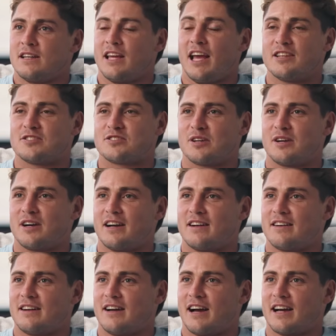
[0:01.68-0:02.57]
Yeah,
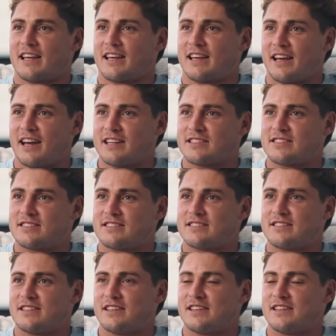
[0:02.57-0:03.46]
so I guess
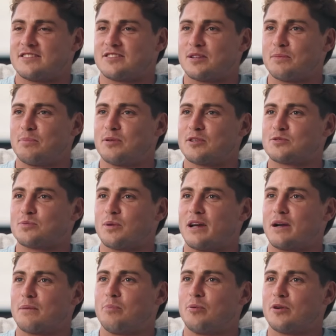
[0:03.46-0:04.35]
the simplest
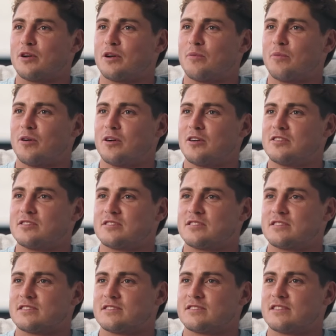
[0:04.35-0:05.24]
way to put it
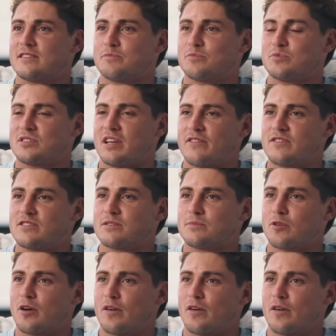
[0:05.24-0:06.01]
was having some